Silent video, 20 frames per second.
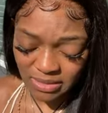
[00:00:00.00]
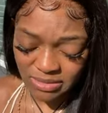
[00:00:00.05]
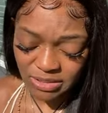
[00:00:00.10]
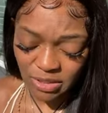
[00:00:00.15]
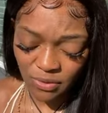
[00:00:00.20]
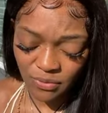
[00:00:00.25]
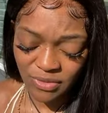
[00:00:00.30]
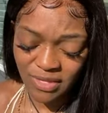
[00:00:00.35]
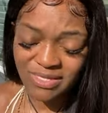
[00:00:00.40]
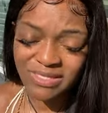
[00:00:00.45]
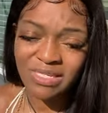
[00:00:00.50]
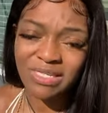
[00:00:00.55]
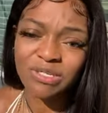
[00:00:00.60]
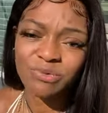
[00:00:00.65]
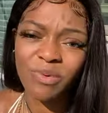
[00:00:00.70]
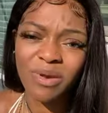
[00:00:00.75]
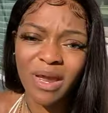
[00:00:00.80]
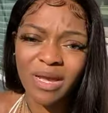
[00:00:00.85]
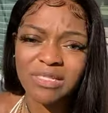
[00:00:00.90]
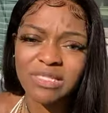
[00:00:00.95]
So this is
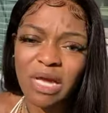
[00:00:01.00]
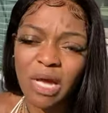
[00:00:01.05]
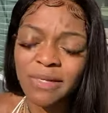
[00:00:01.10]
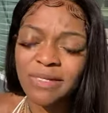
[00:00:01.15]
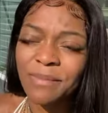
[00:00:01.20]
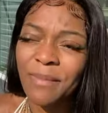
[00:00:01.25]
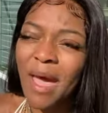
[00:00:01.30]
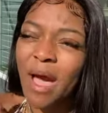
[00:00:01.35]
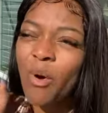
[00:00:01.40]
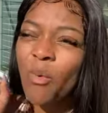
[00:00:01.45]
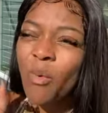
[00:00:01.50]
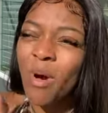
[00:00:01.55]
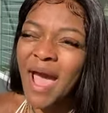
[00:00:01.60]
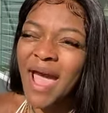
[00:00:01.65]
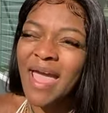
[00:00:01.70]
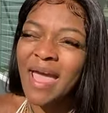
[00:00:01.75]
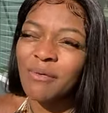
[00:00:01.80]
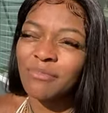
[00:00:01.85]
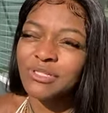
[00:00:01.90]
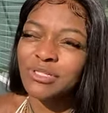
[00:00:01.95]
what I talked about,
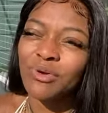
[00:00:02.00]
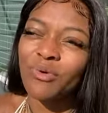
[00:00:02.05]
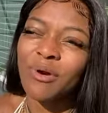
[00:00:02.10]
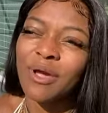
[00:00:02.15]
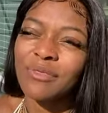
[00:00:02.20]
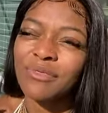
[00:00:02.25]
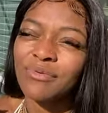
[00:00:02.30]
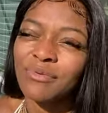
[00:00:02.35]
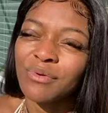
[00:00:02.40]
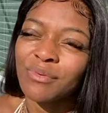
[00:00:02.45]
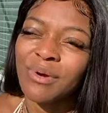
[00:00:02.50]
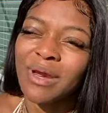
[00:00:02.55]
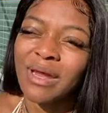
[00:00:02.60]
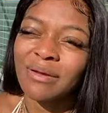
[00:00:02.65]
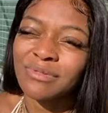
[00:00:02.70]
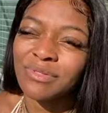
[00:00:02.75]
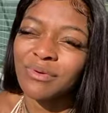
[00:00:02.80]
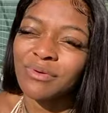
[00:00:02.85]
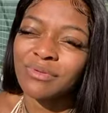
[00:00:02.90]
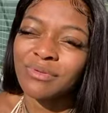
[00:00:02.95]
why I was going through what I
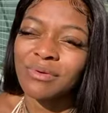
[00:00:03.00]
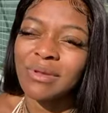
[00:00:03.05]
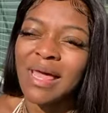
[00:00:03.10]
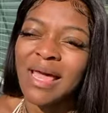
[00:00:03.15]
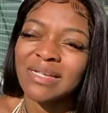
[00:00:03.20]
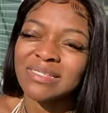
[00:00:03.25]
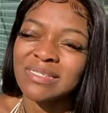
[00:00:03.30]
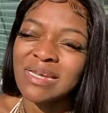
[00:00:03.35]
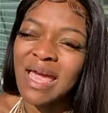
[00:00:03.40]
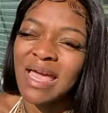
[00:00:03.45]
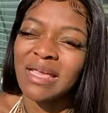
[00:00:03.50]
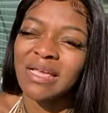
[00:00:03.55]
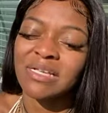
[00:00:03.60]
was going through last night,